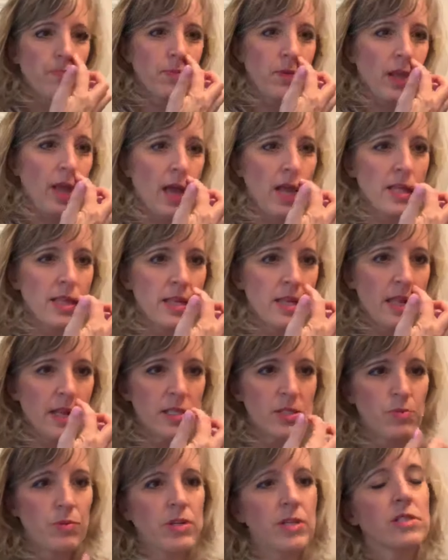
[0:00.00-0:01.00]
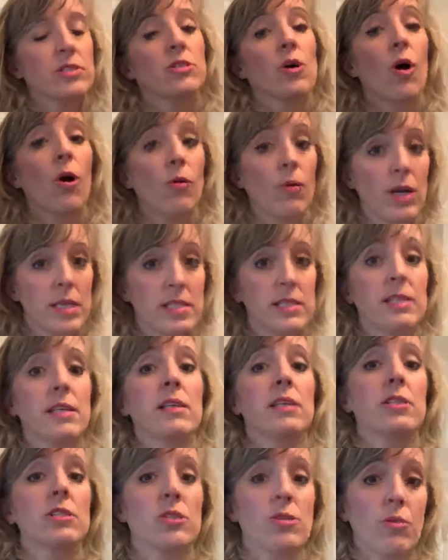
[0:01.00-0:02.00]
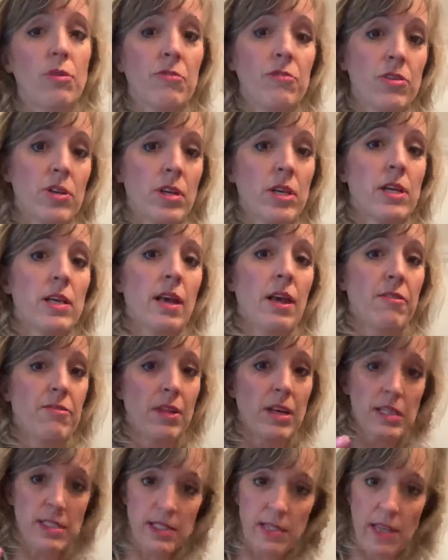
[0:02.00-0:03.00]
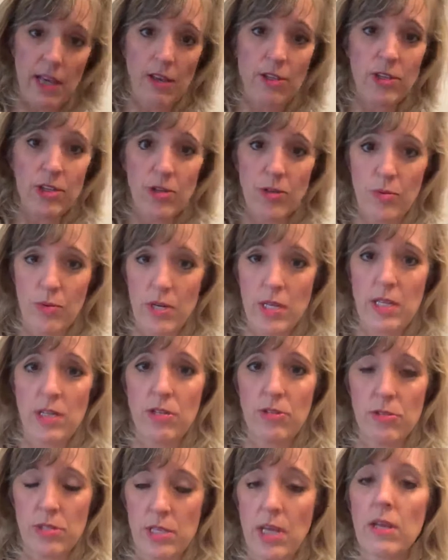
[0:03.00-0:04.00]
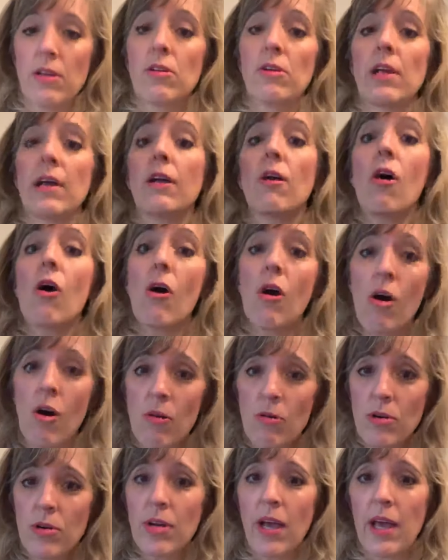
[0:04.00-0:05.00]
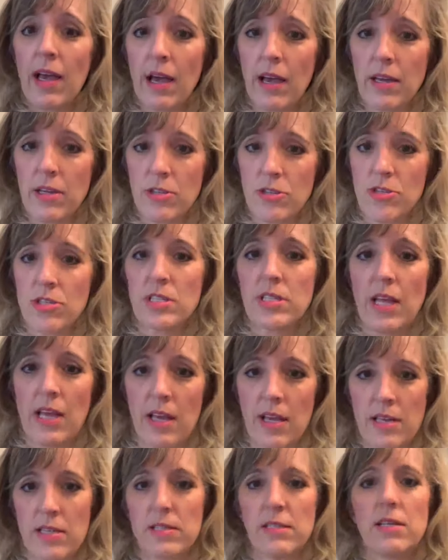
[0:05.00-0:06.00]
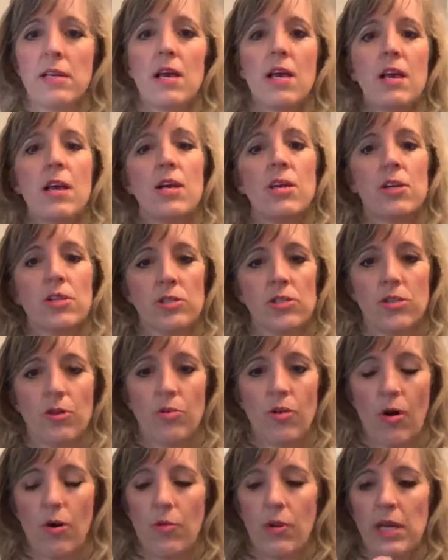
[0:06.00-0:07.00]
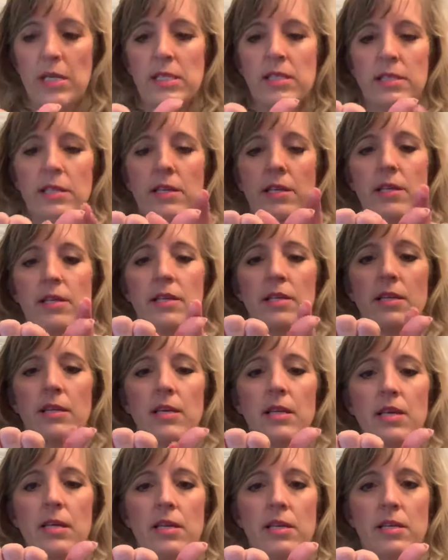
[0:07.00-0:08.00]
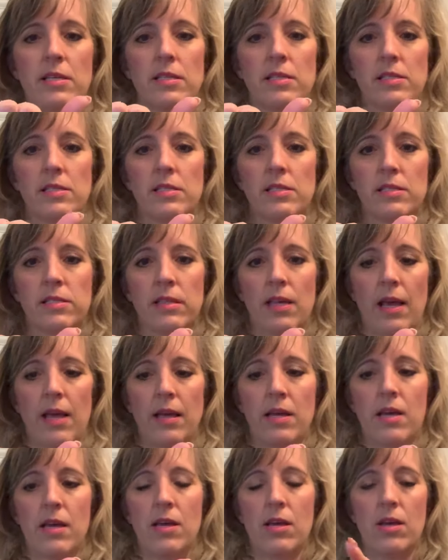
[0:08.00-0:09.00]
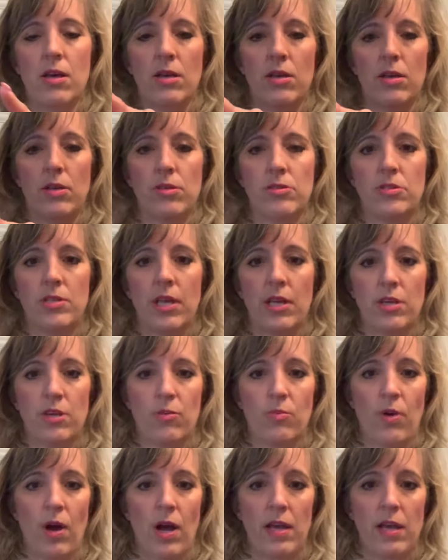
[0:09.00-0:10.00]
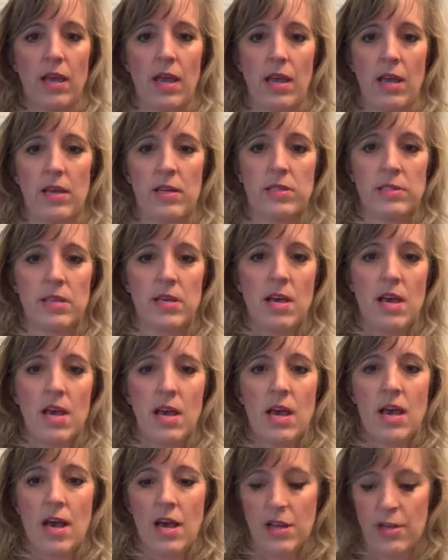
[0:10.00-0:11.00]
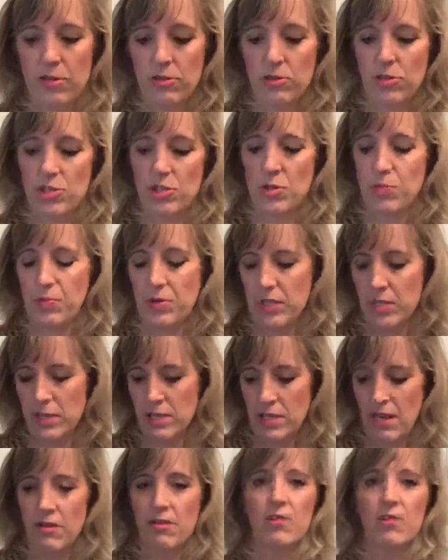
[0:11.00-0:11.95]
Okay, the next one is, oh, I see. So if they tell you and you say, you're like, oh, okay, I understand. So, oh, I see is like, you take your right hand and you just put it down